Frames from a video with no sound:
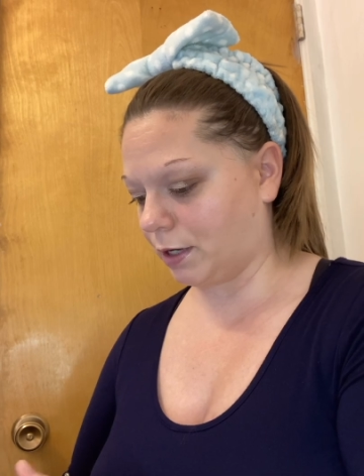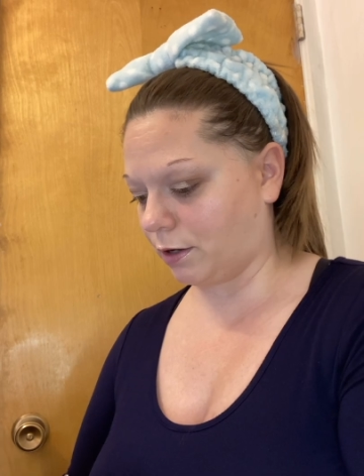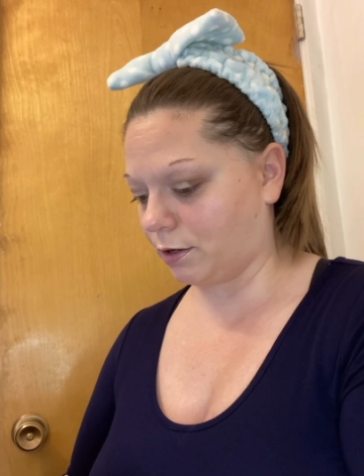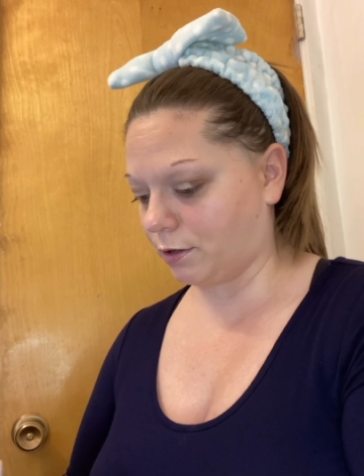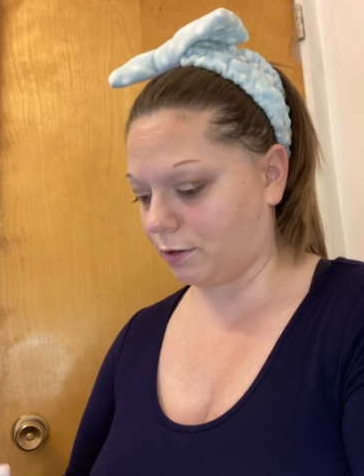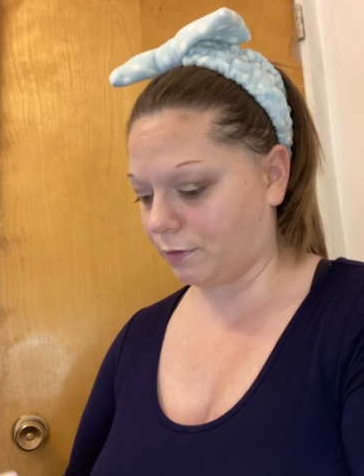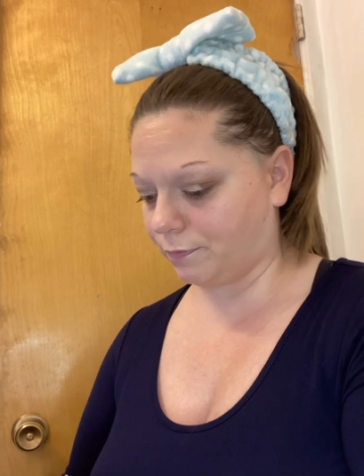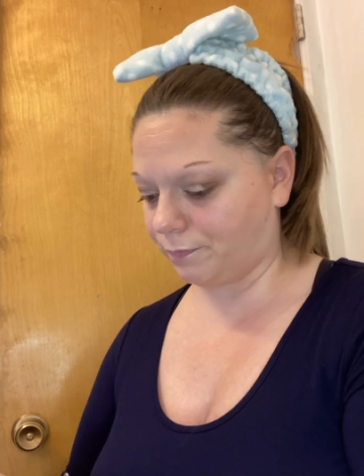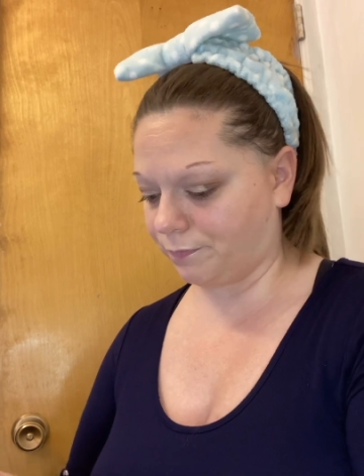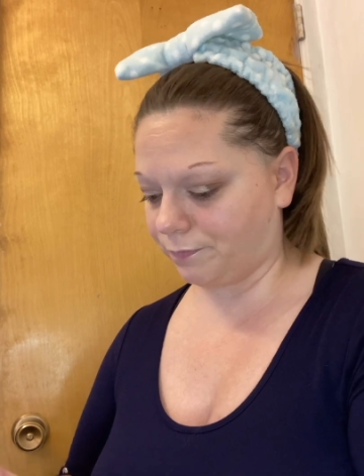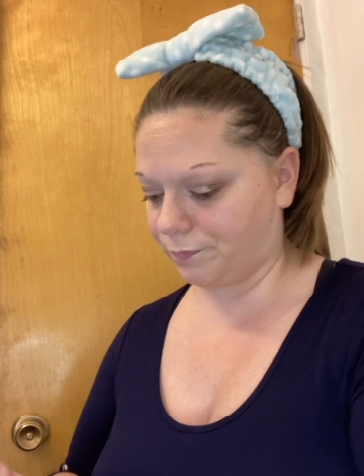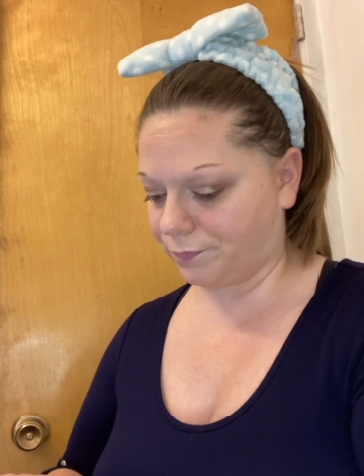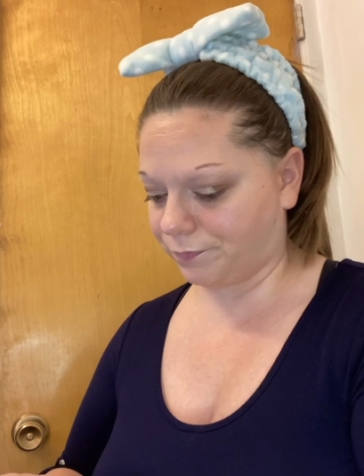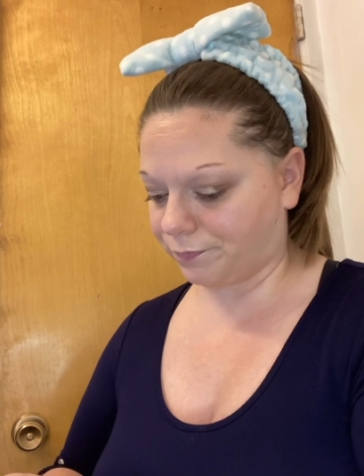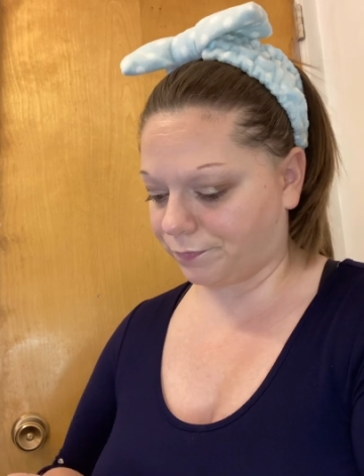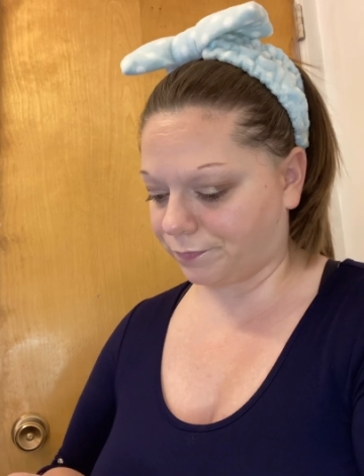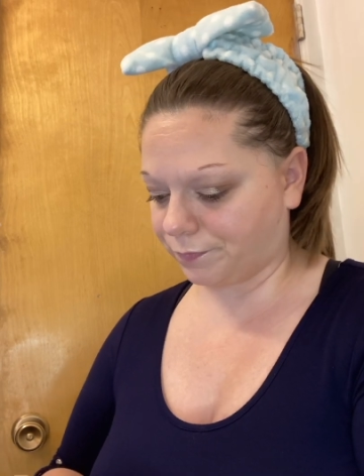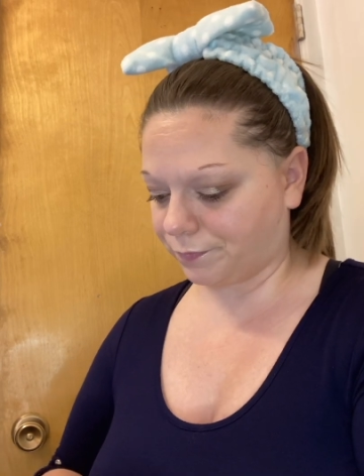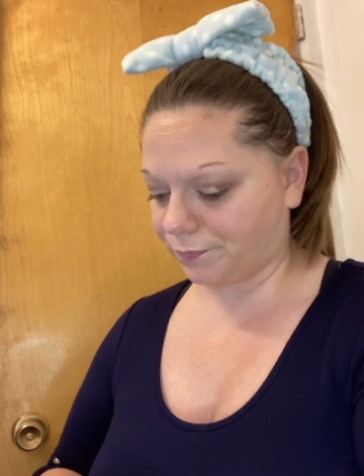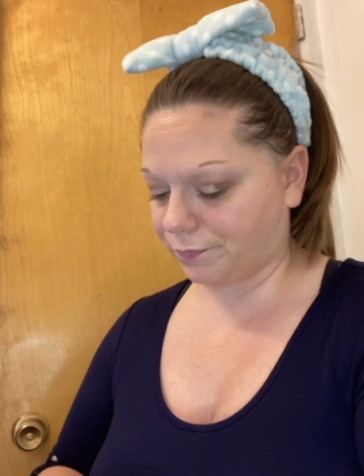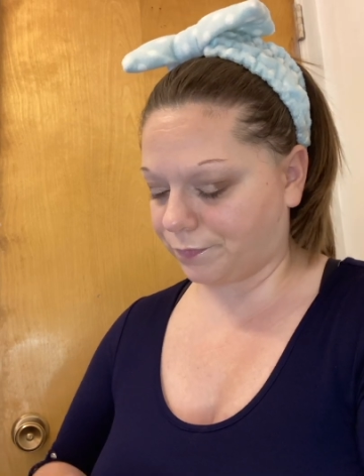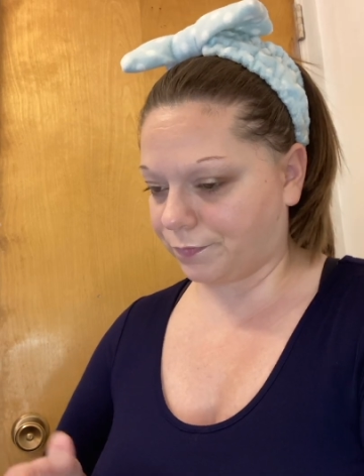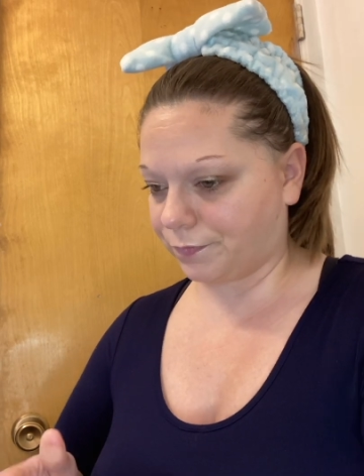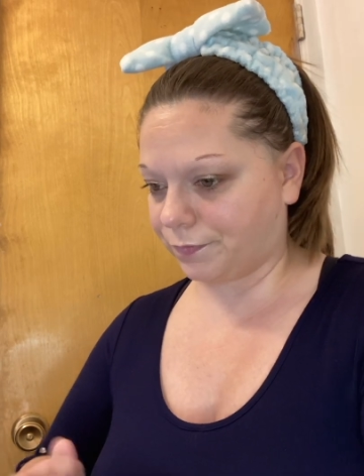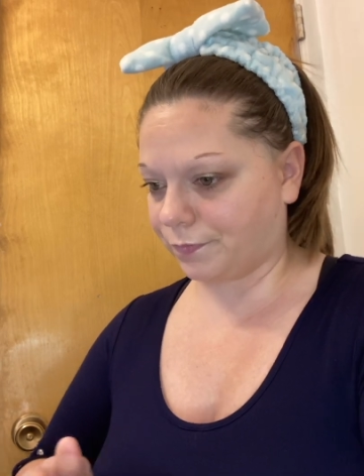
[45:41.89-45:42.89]
on.
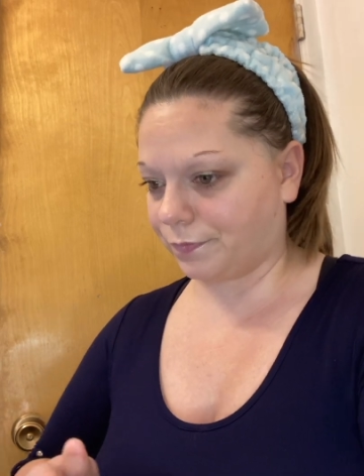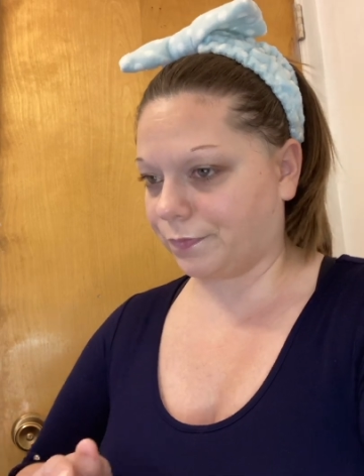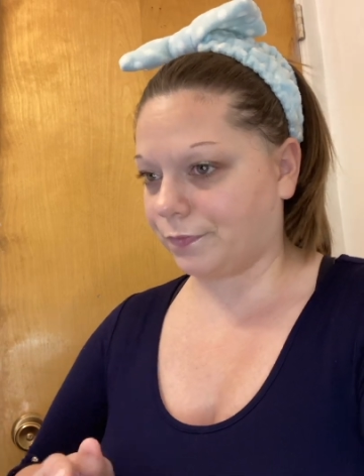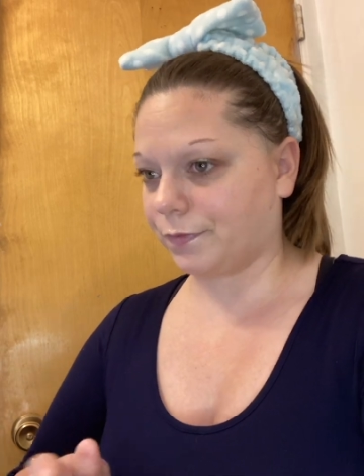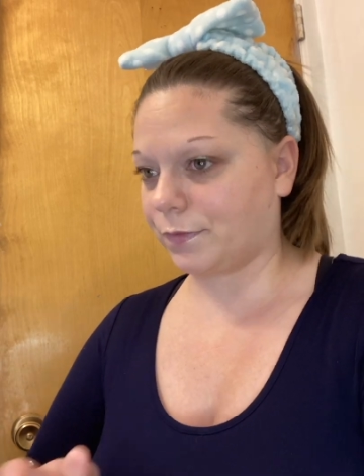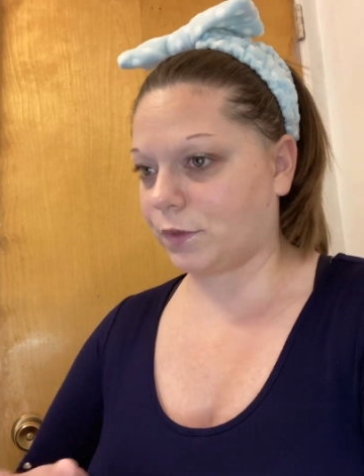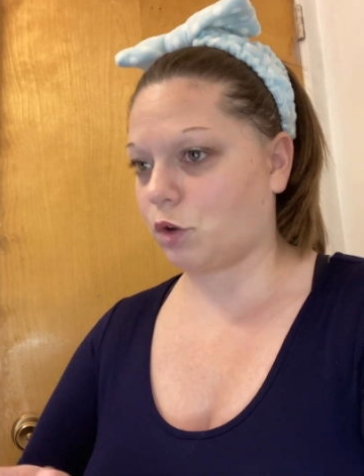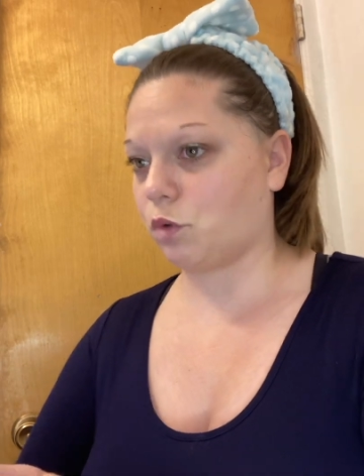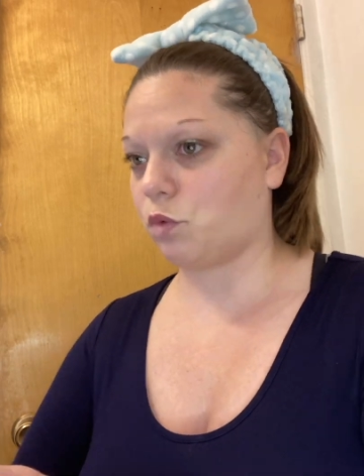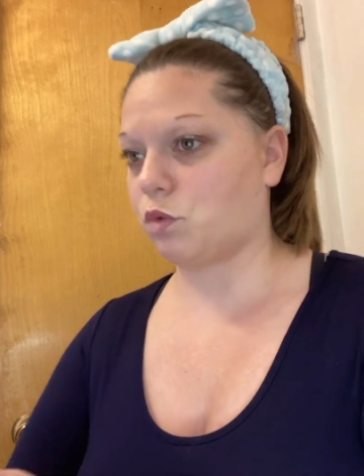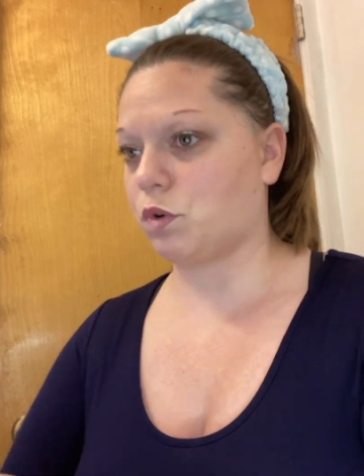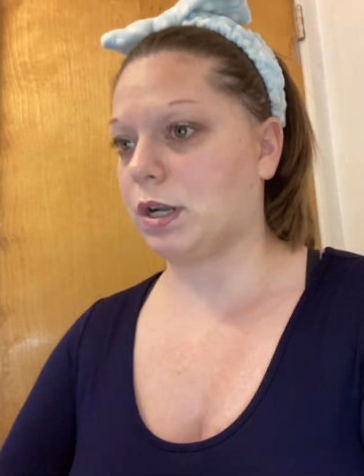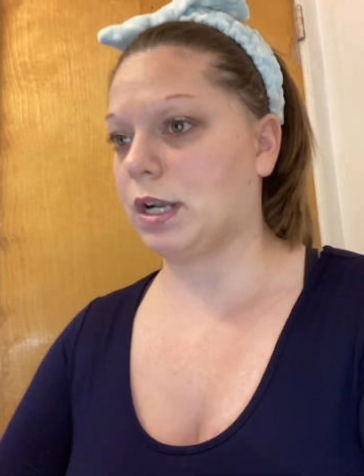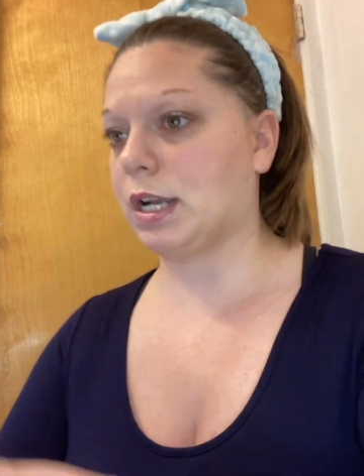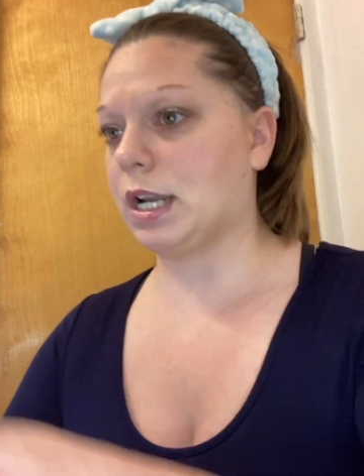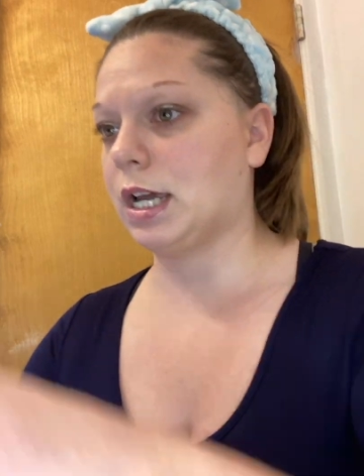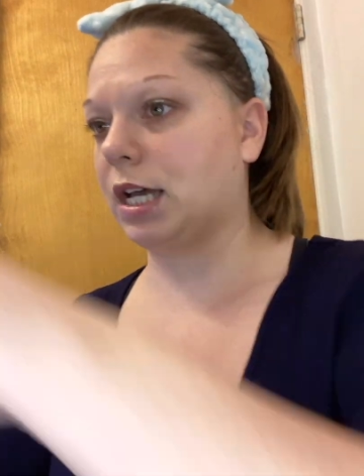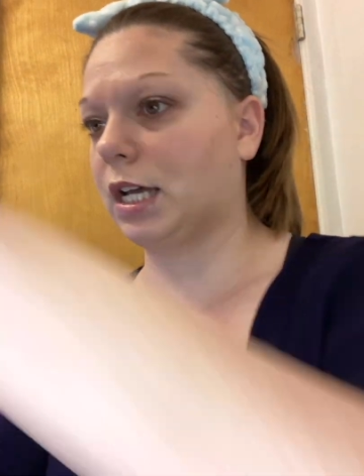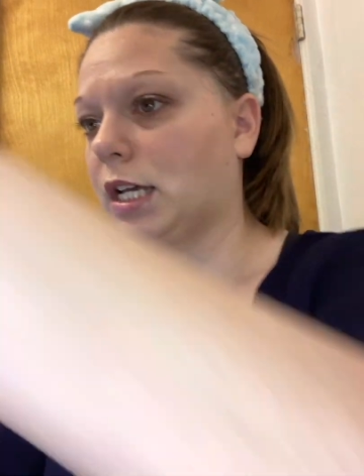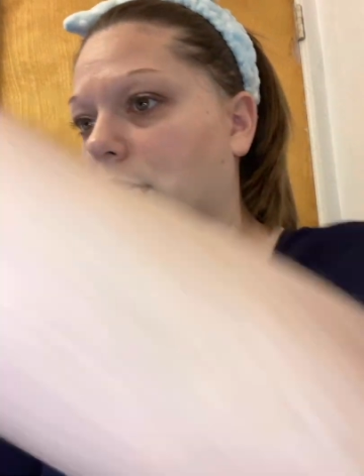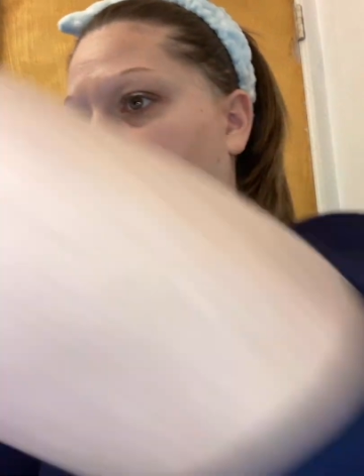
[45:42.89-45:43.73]
Voila.